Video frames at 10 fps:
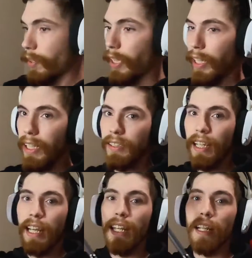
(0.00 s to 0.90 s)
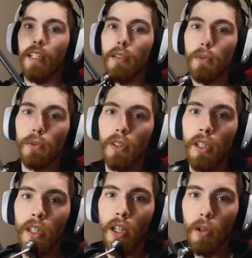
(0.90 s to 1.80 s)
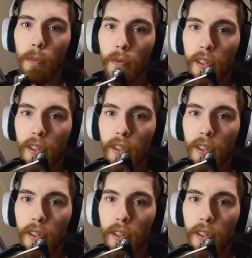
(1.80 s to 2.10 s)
is a Lew's open reel.